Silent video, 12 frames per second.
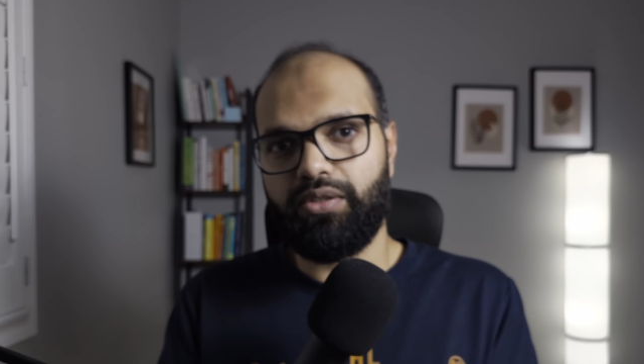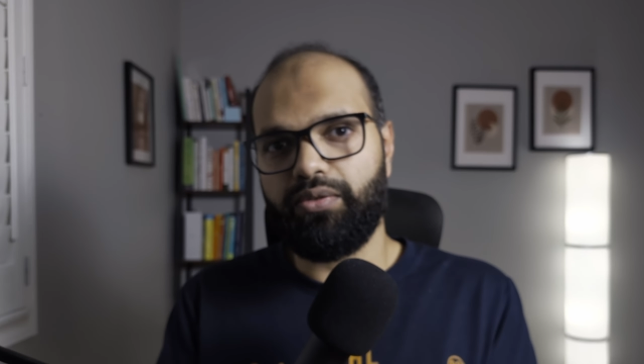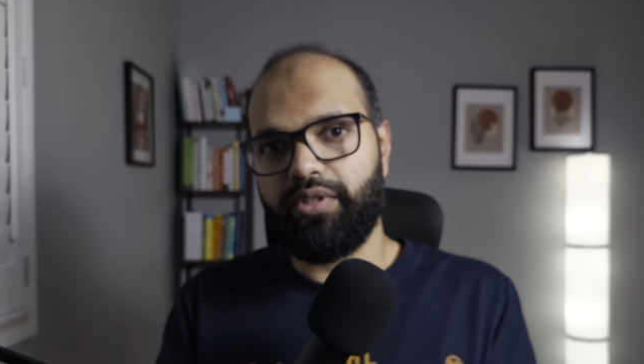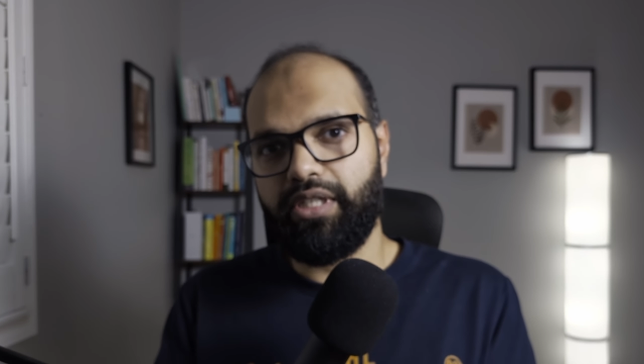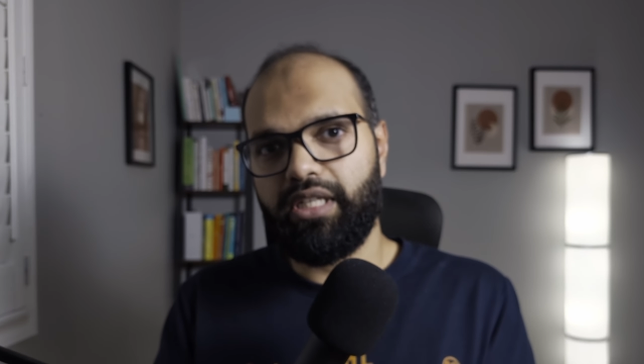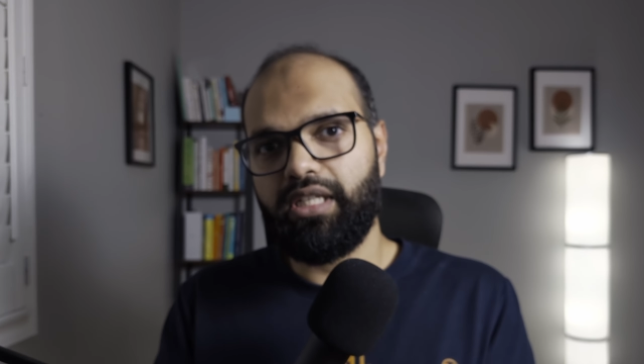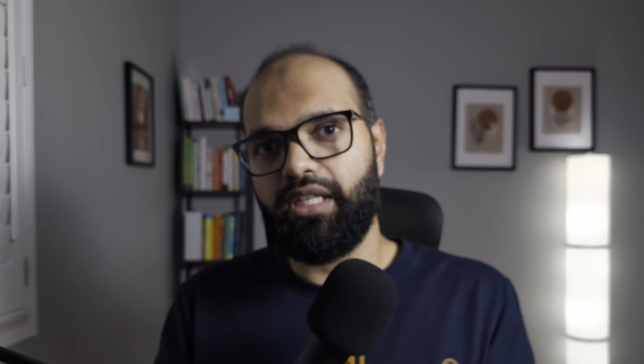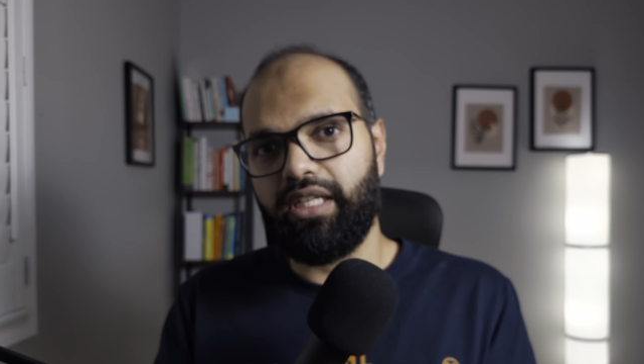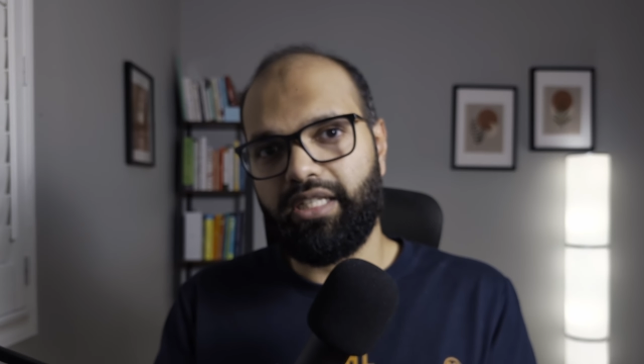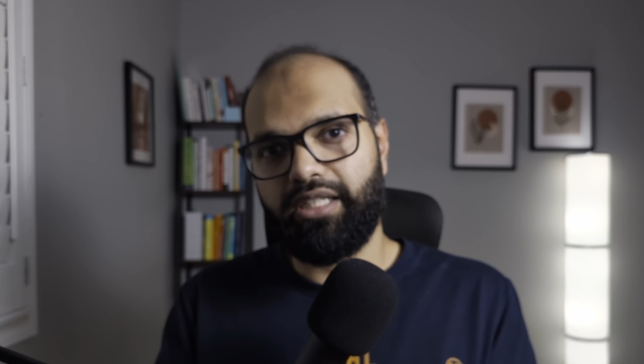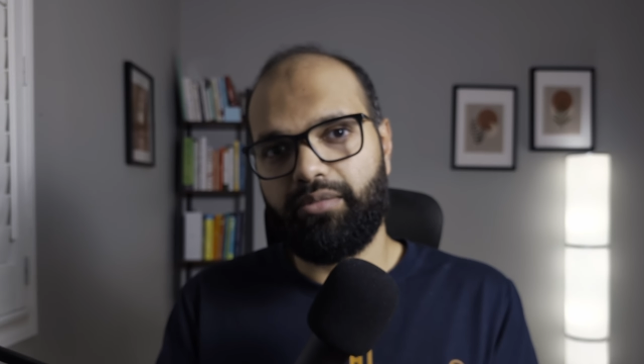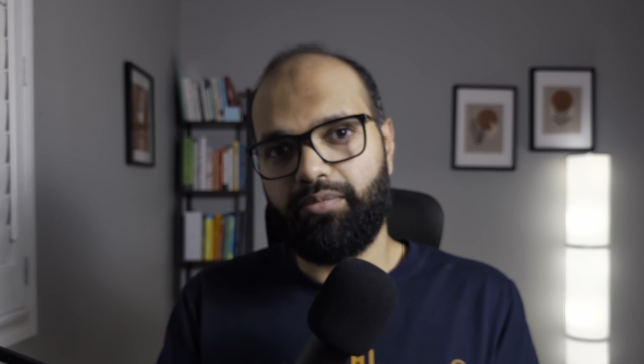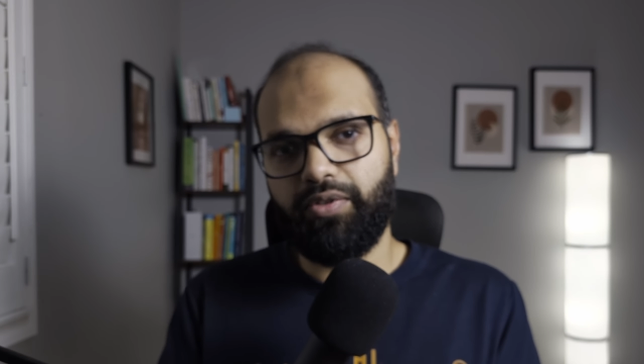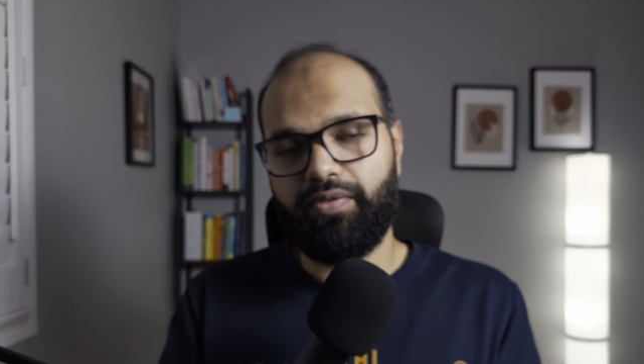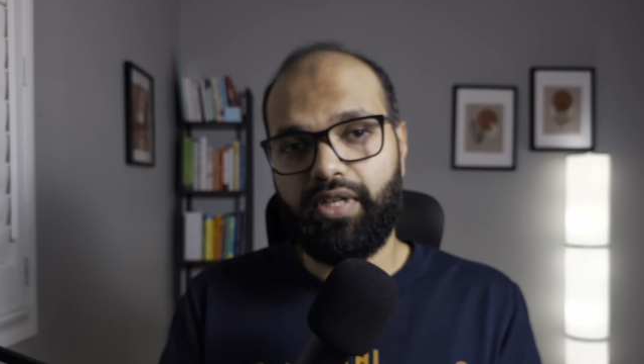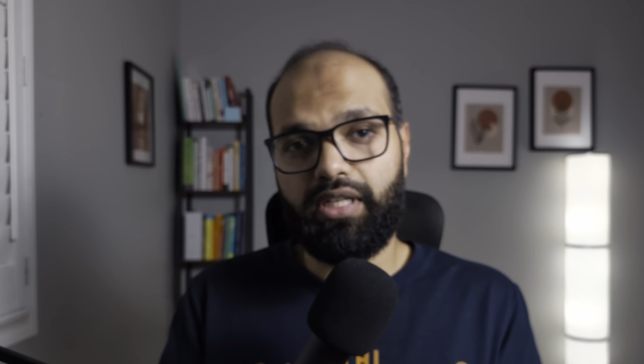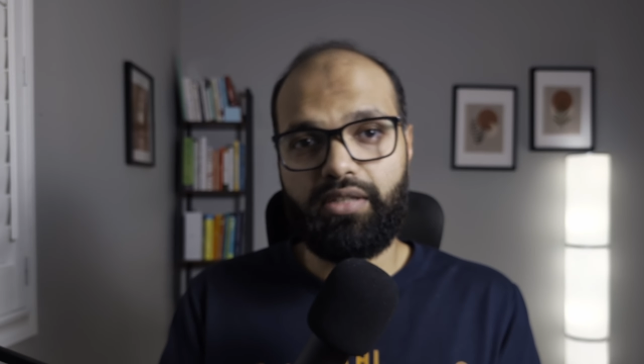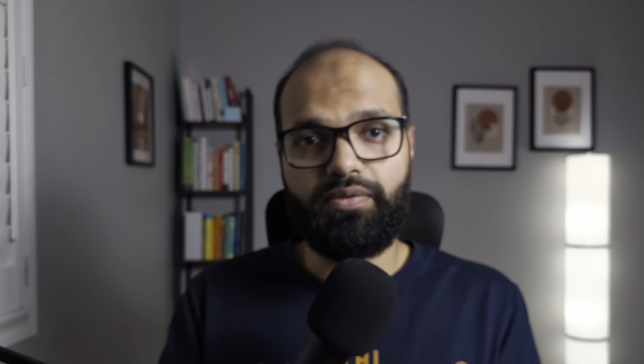to create a LinkedIn
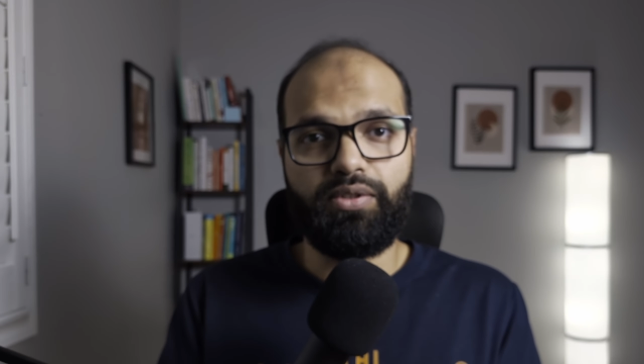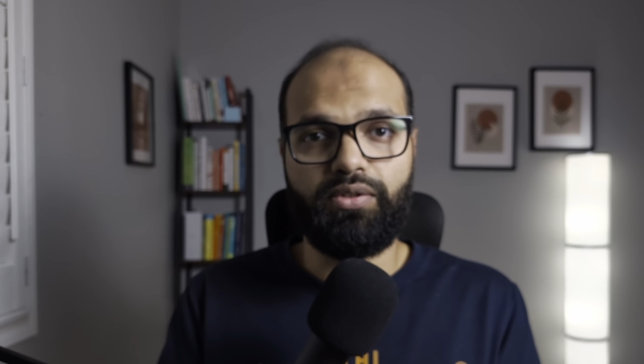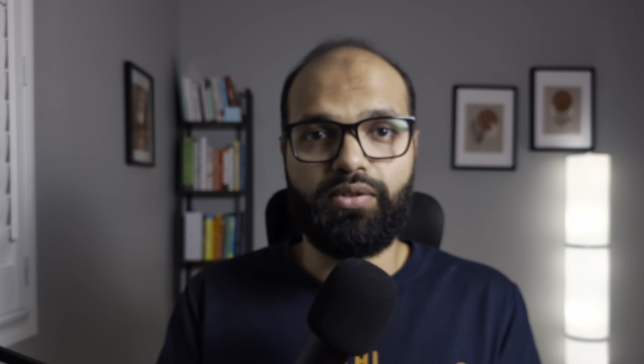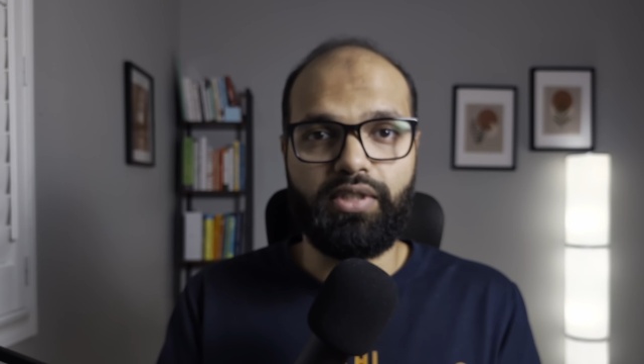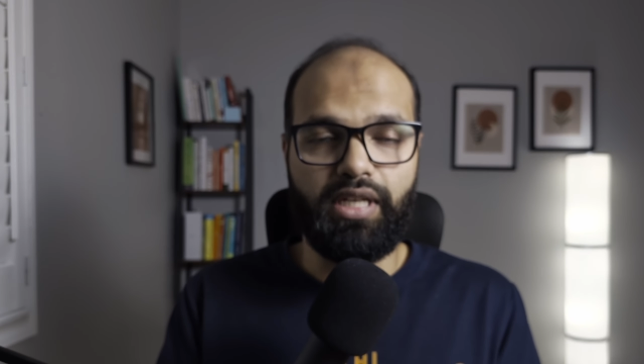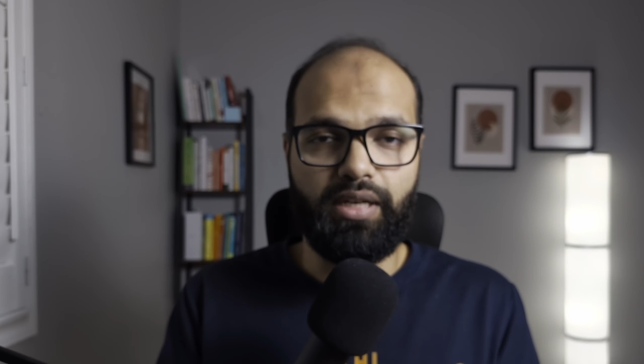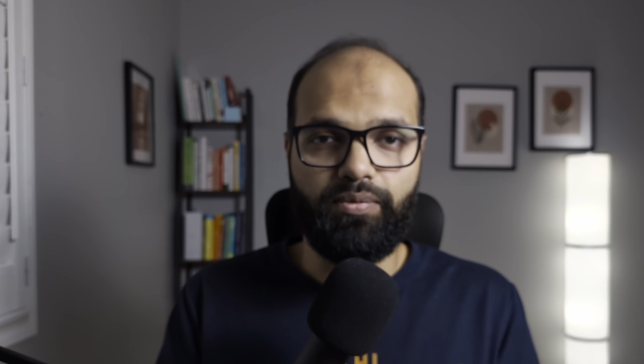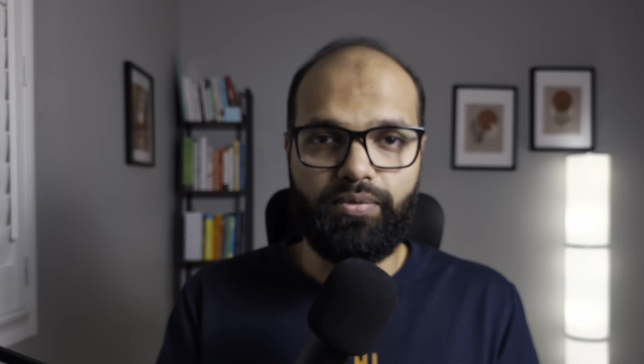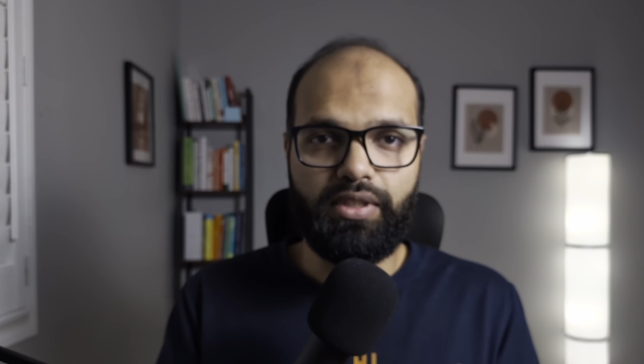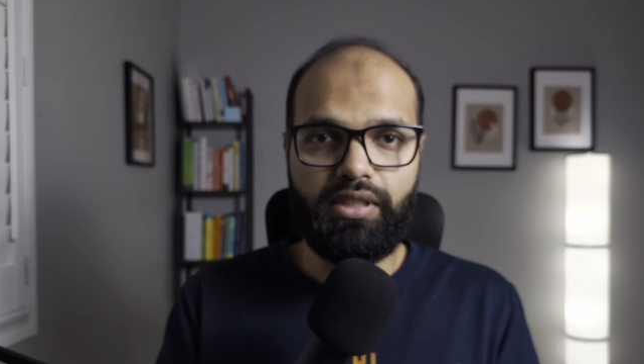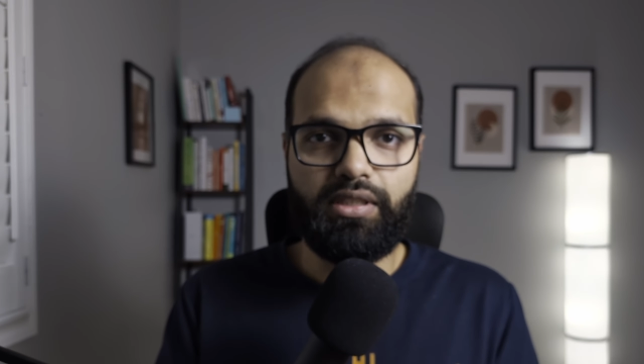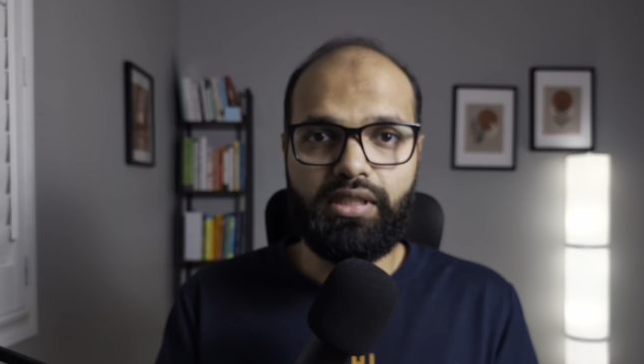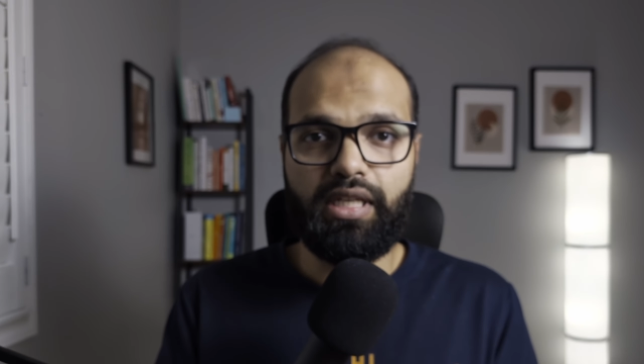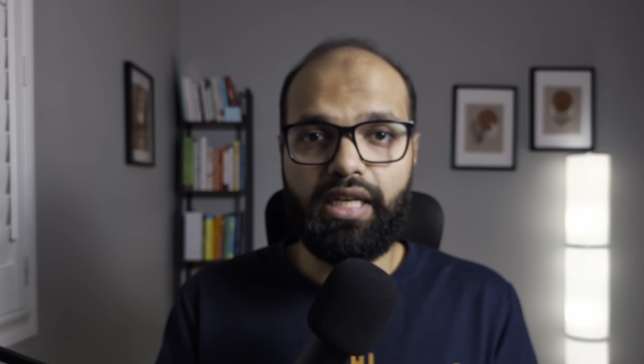profile if you don't have one